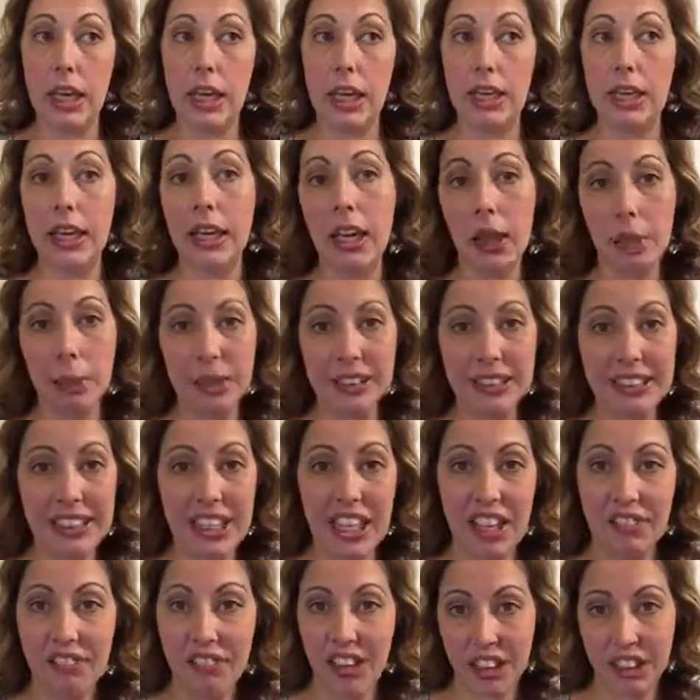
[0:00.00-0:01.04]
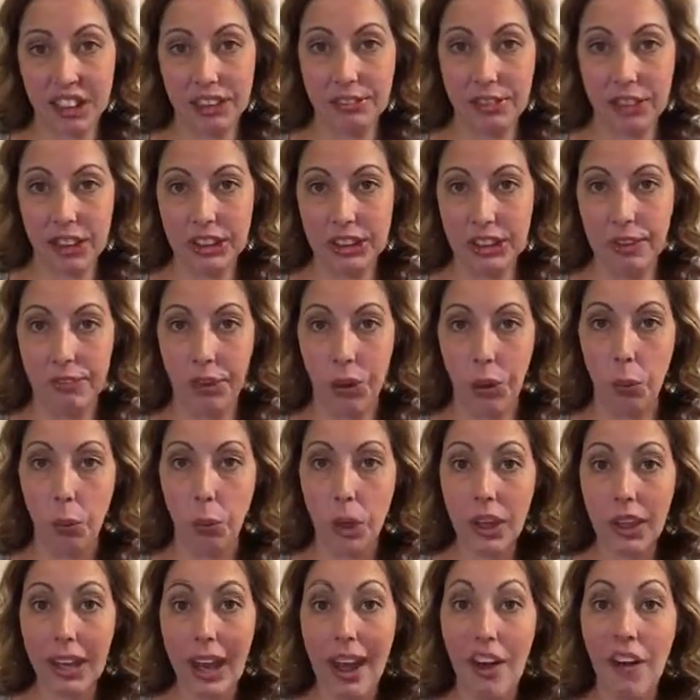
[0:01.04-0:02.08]
inhibits the effectiveness of your
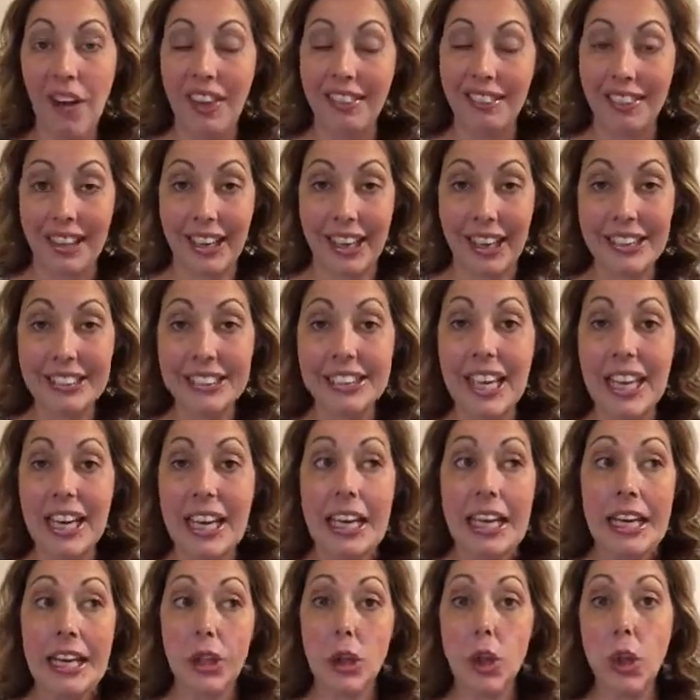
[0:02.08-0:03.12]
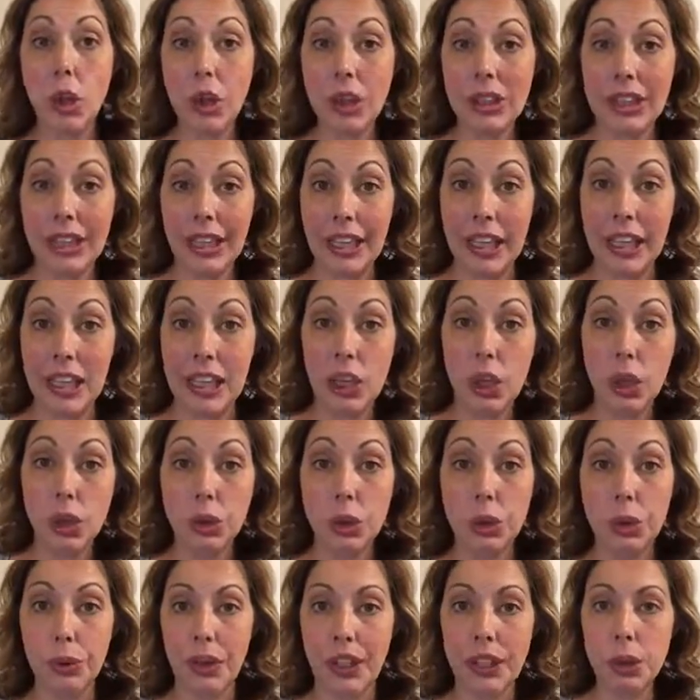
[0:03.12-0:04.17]
workout, and like I said, could lead
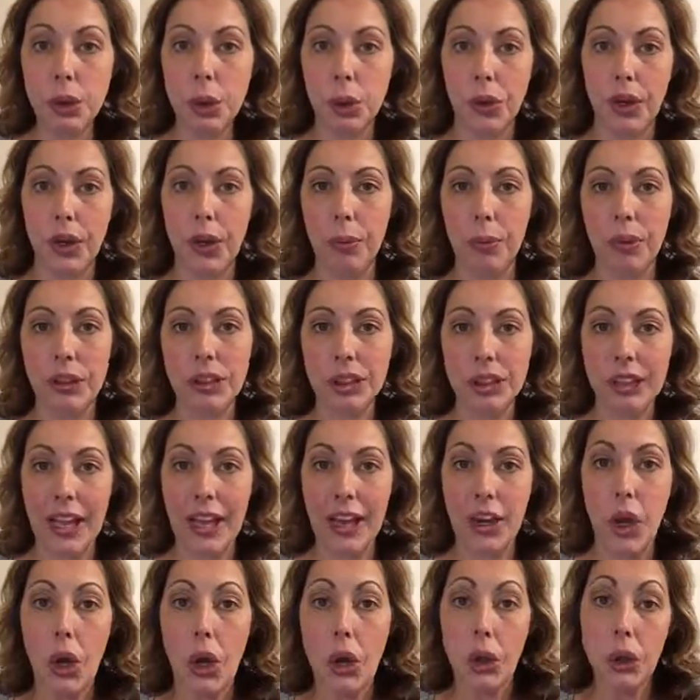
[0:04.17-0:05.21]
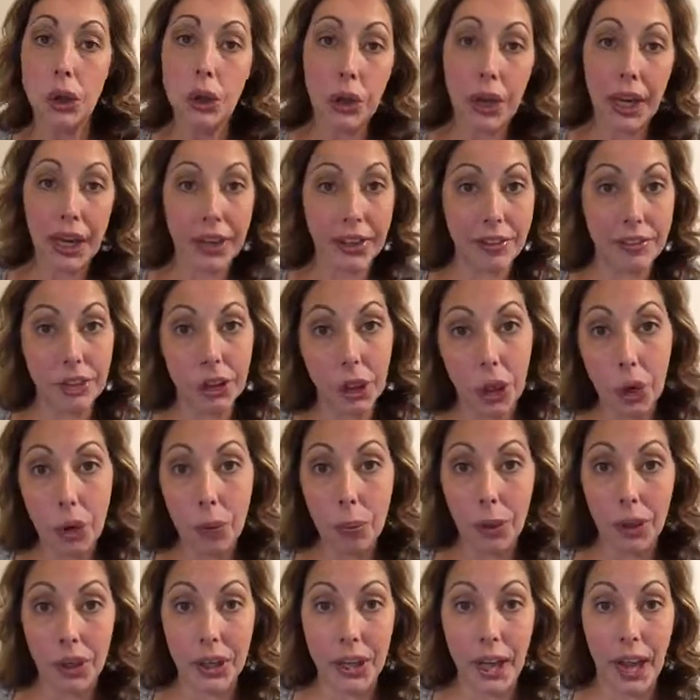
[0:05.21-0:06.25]
to injury, which then you can't even go
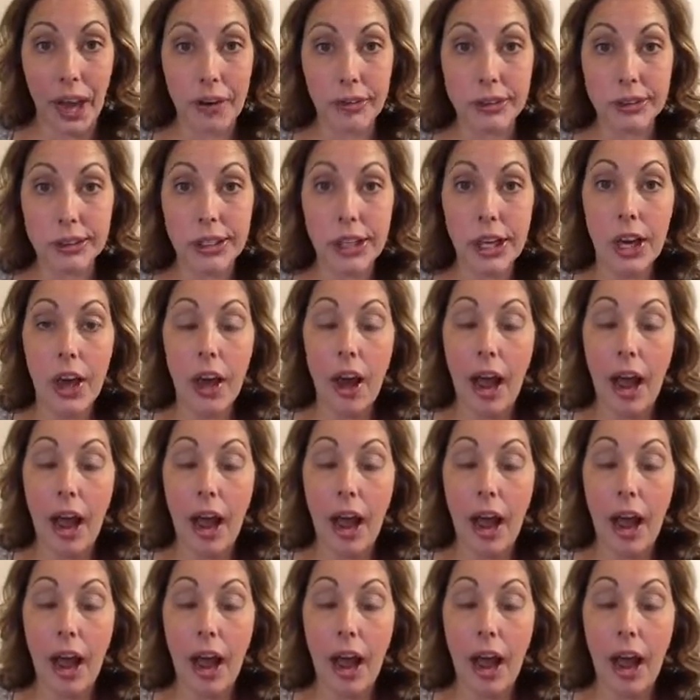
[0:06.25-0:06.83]
work out.